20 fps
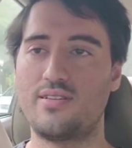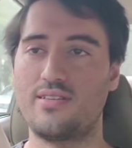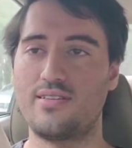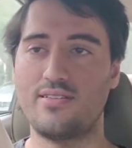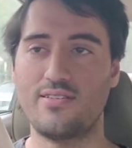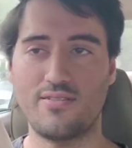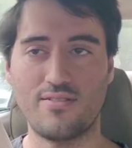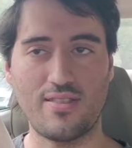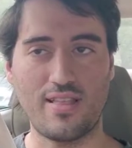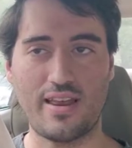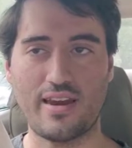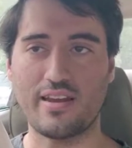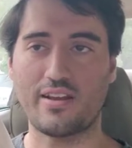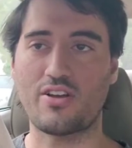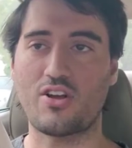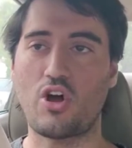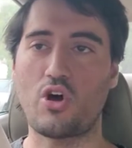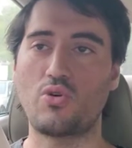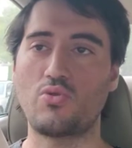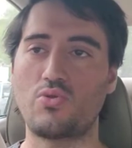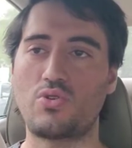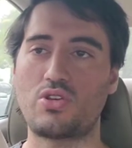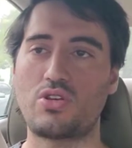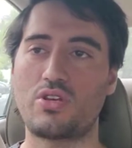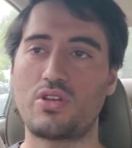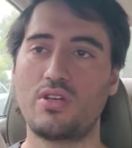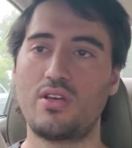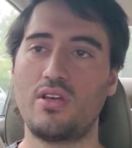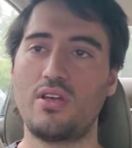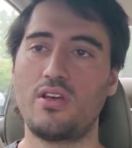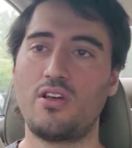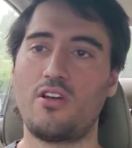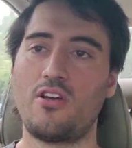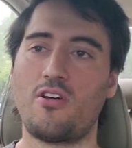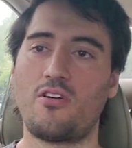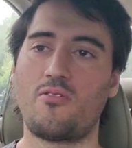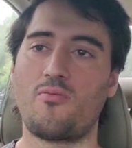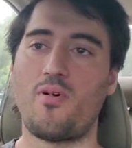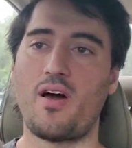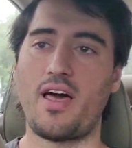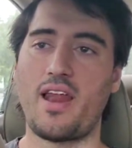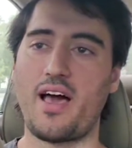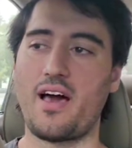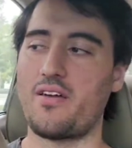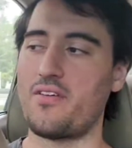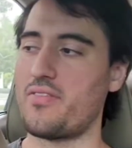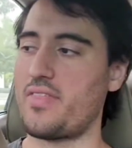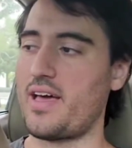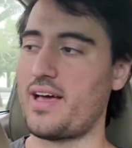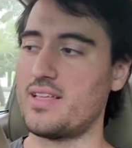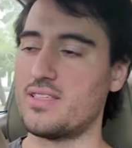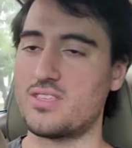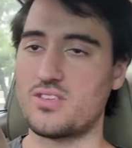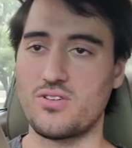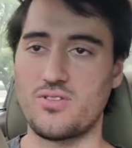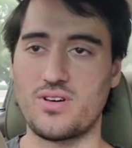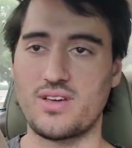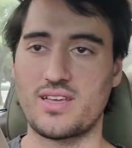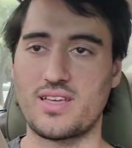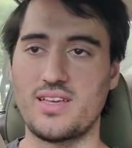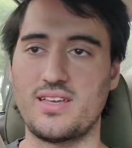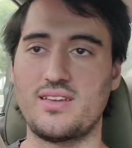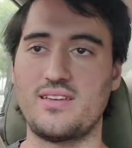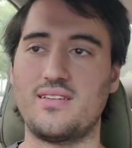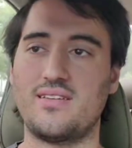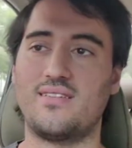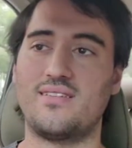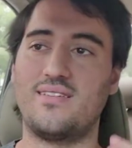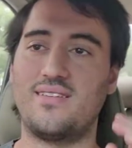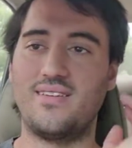You know, let it coast right out of that, so it can